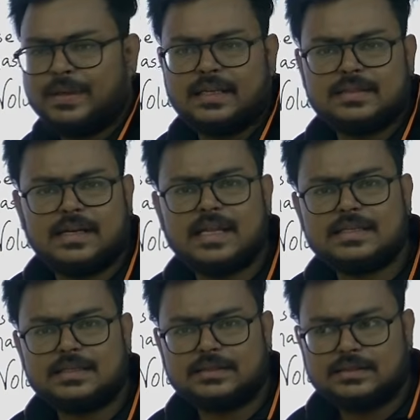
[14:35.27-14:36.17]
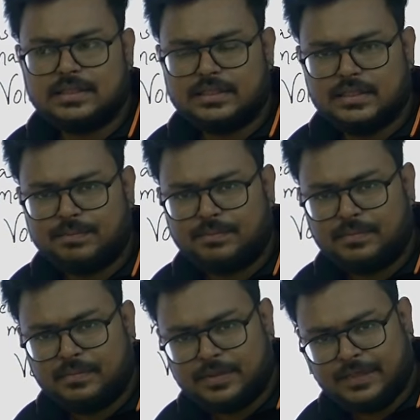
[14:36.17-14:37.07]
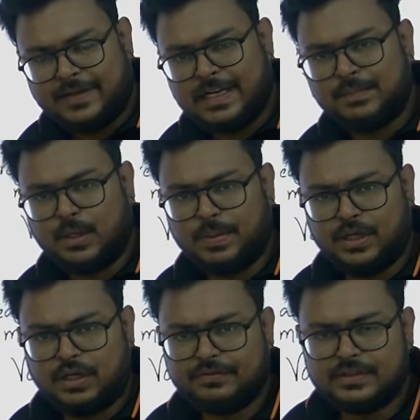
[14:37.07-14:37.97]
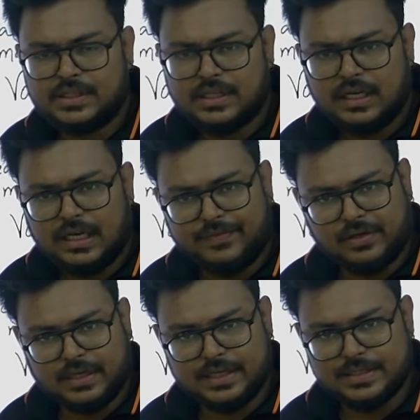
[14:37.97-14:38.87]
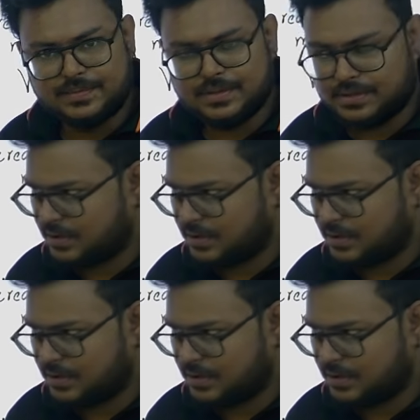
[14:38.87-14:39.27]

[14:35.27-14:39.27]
considered as defining property of living organisms.